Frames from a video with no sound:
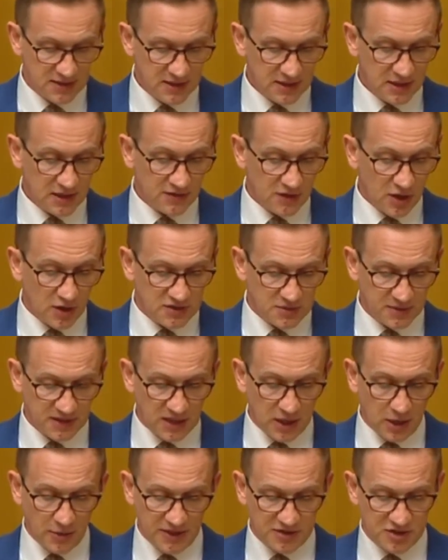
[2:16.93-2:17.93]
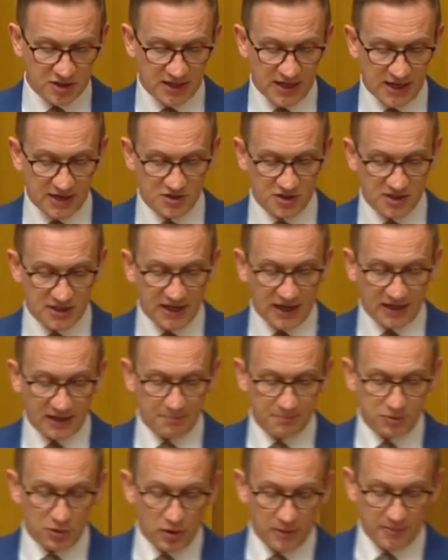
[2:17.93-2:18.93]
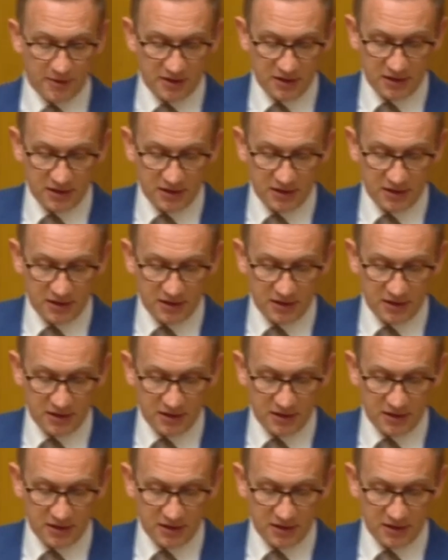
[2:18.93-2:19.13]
and those with low education and unemployment.